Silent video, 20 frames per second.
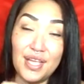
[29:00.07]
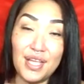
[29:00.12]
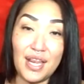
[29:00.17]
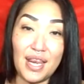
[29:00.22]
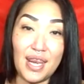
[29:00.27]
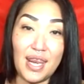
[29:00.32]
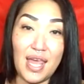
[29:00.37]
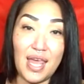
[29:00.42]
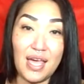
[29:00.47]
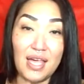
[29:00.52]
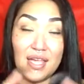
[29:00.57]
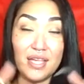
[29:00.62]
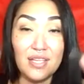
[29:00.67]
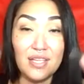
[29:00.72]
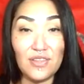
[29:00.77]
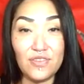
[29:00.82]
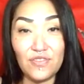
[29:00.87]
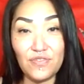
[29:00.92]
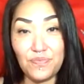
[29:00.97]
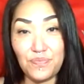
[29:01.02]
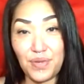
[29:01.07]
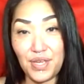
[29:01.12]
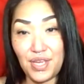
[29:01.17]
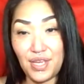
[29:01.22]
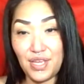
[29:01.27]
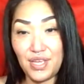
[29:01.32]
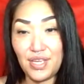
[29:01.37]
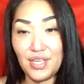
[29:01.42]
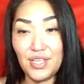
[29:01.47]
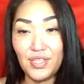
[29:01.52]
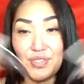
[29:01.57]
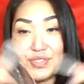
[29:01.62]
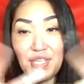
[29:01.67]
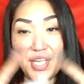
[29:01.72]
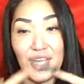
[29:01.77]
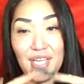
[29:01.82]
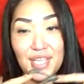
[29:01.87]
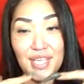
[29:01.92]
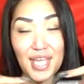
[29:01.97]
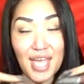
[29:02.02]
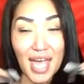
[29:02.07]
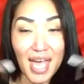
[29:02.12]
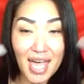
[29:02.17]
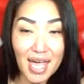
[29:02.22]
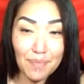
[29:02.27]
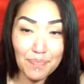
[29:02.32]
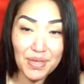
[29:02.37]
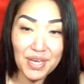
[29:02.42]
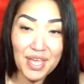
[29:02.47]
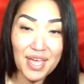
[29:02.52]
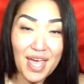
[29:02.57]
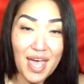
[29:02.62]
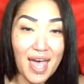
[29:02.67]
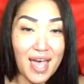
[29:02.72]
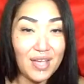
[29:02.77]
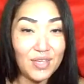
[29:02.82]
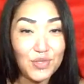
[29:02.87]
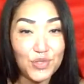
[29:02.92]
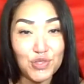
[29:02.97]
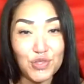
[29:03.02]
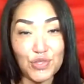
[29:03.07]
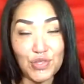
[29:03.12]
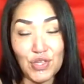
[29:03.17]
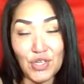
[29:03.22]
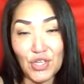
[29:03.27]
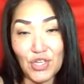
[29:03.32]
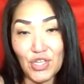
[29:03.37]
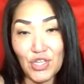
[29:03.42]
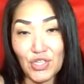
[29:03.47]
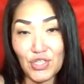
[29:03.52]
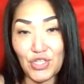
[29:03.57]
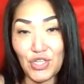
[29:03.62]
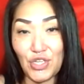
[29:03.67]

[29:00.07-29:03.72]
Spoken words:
love, peace, and happiness to